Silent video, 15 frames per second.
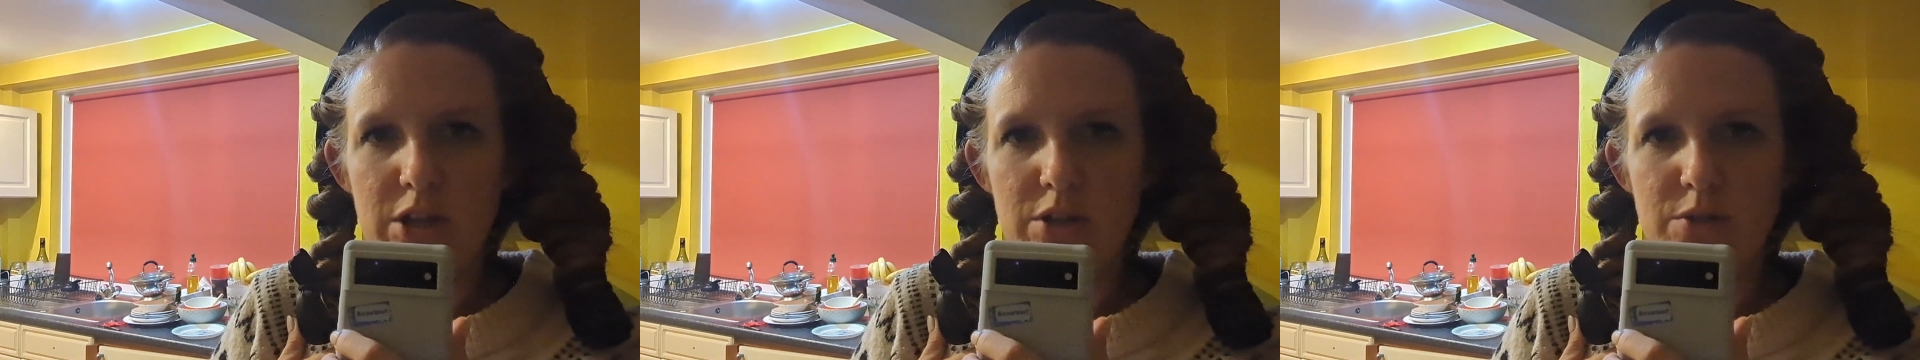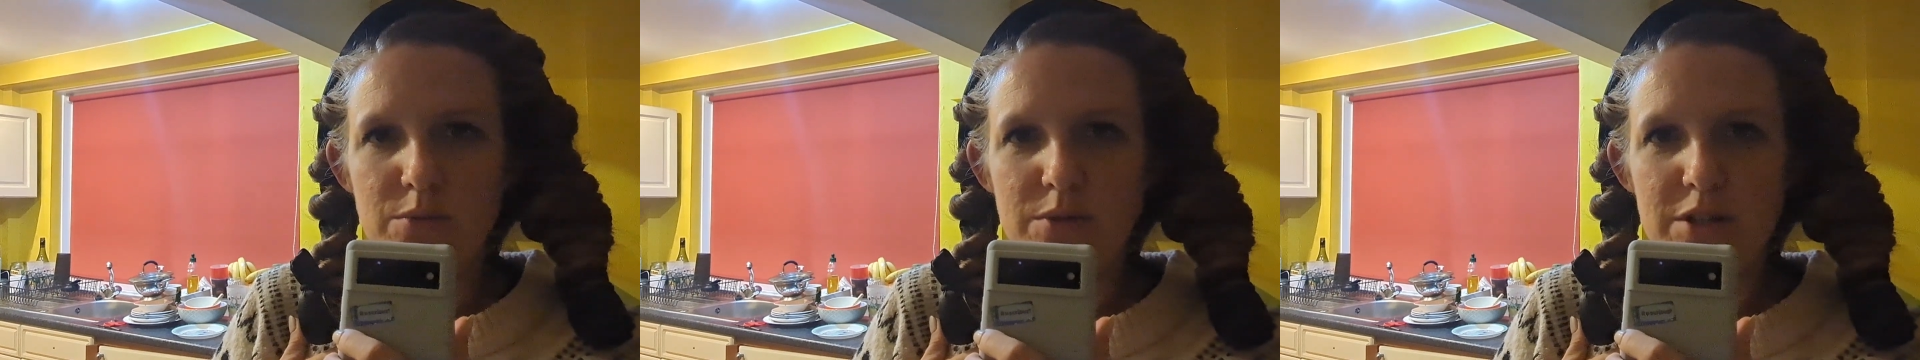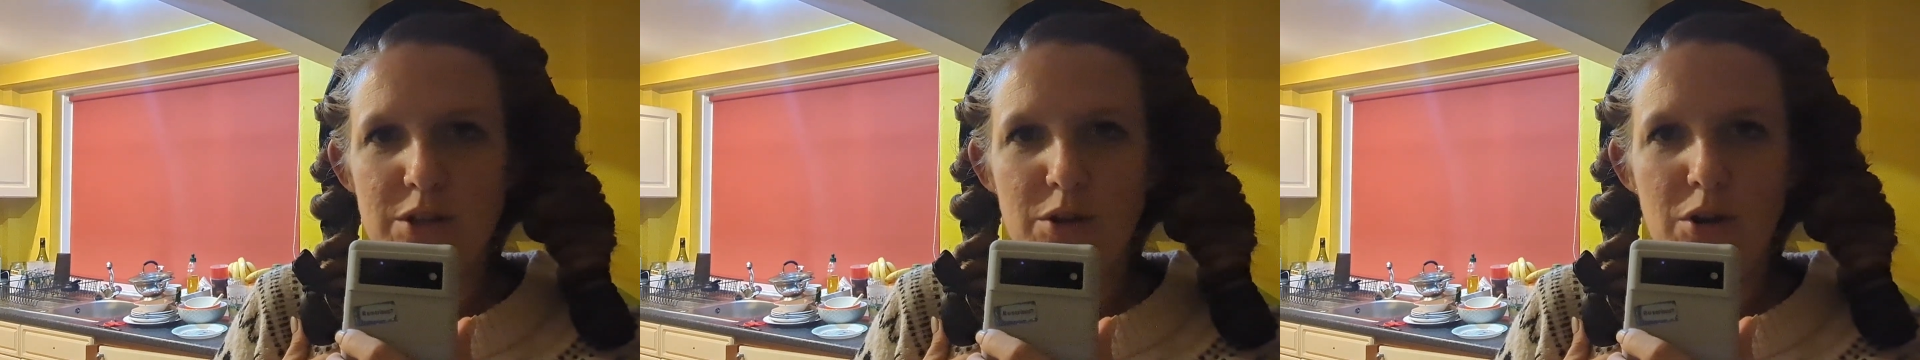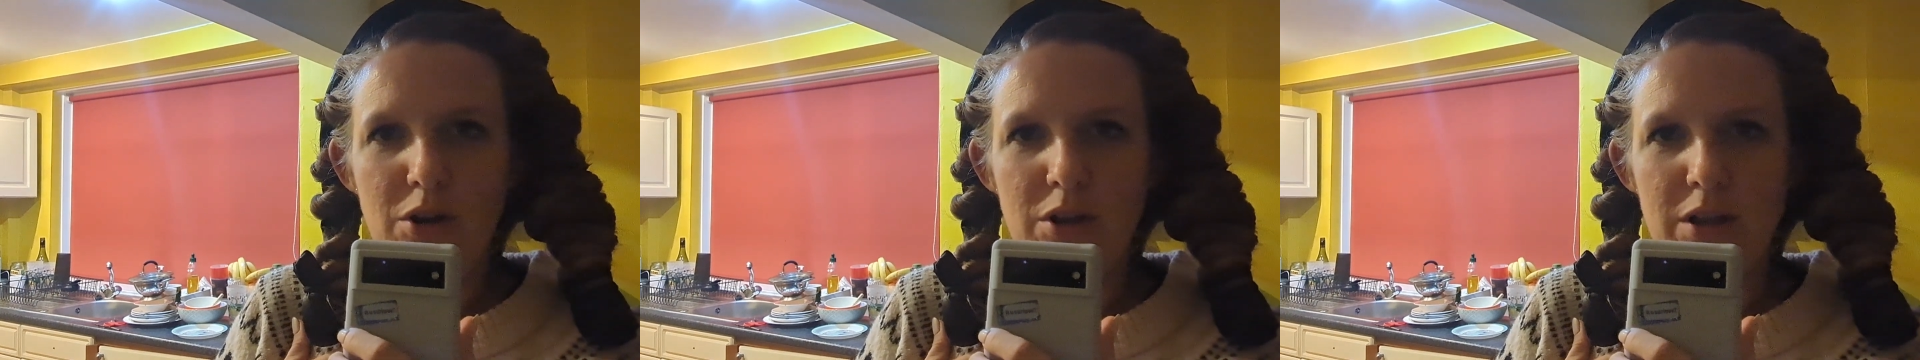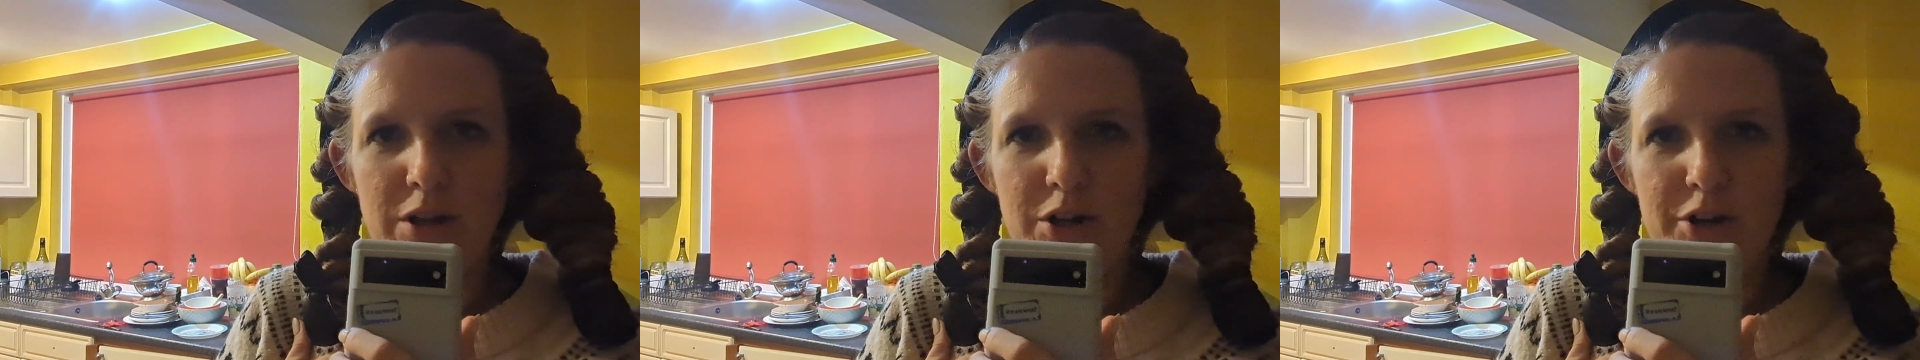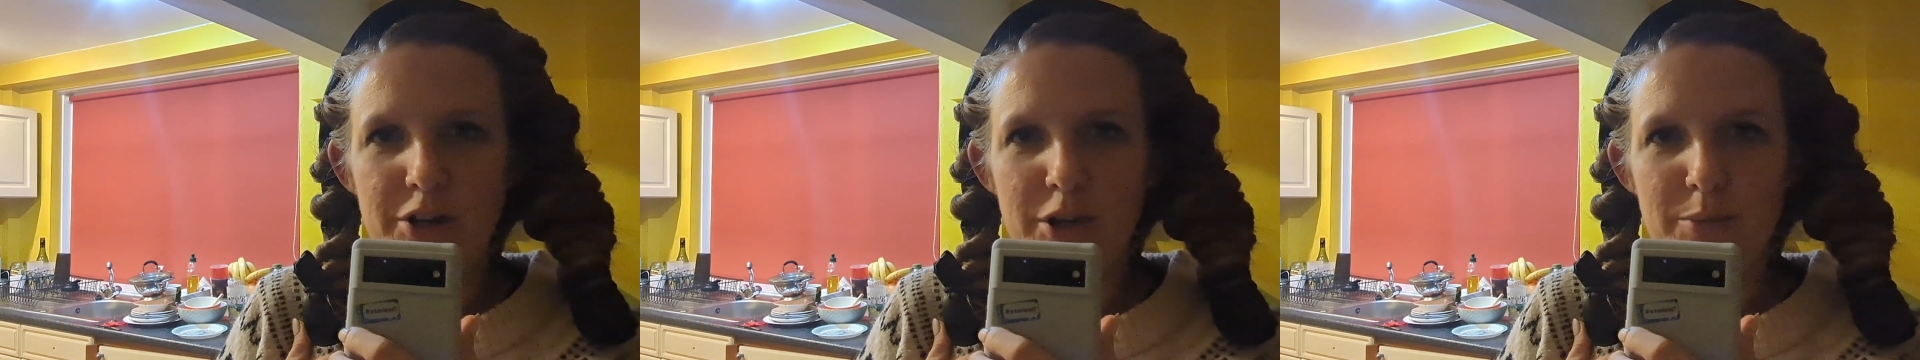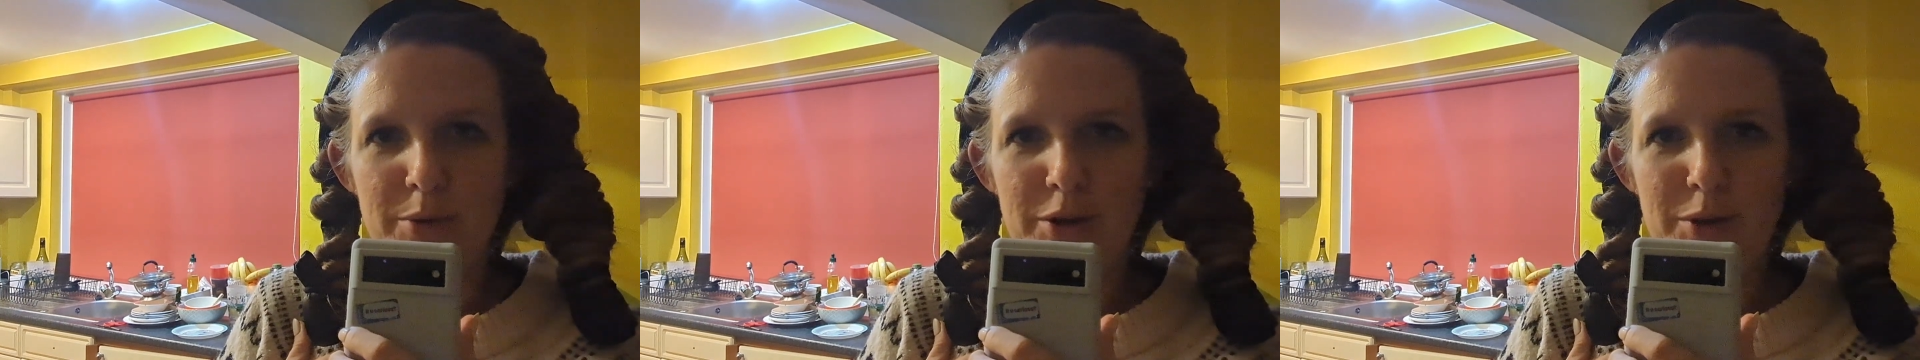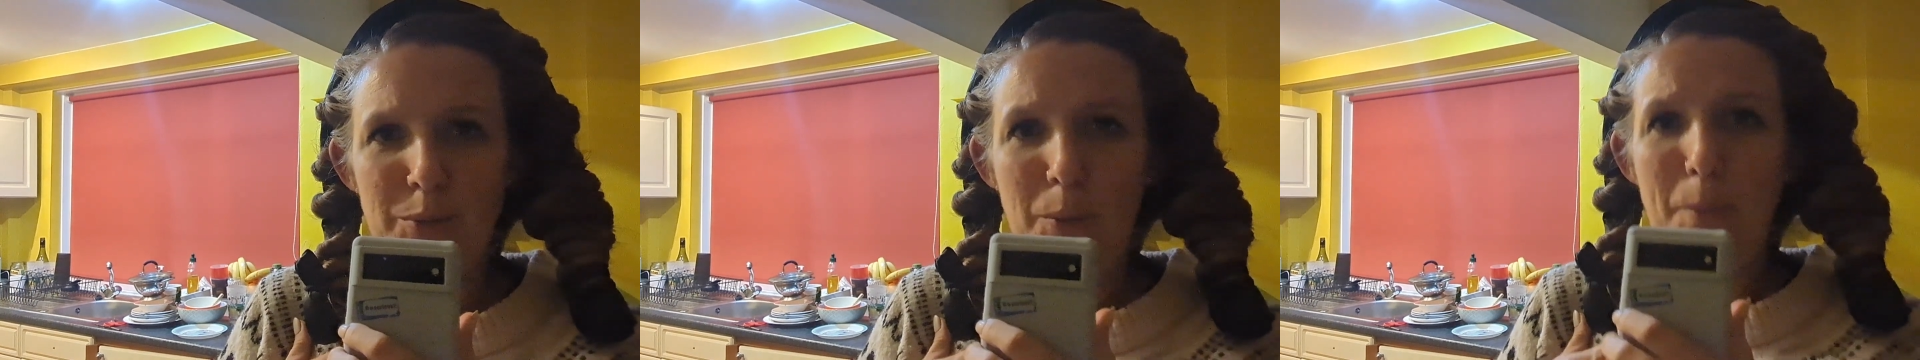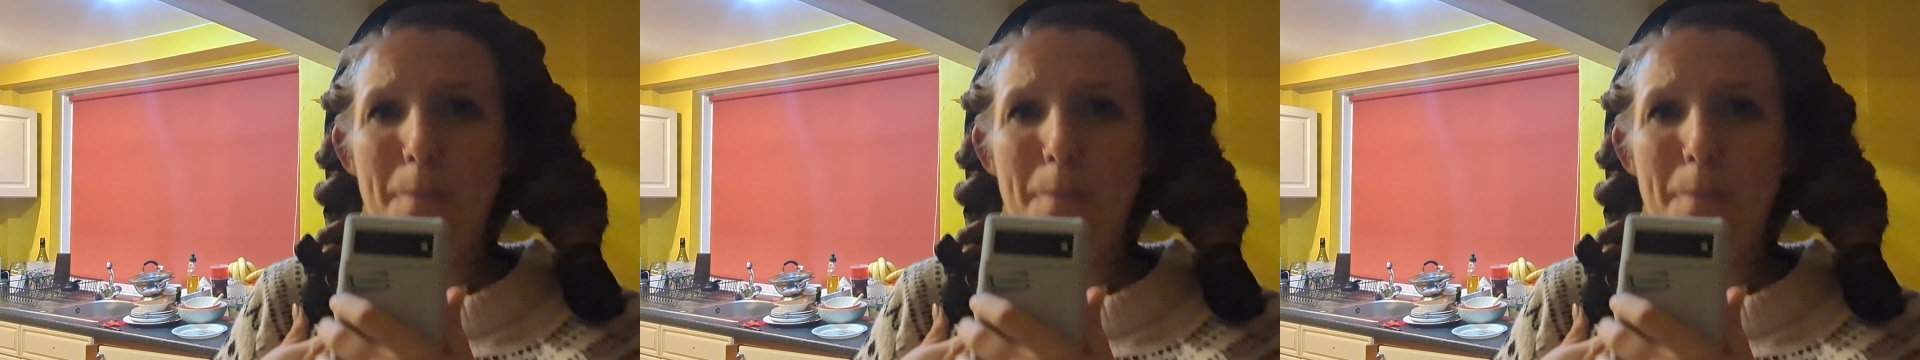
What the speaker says: loads, and they're all on audiobook.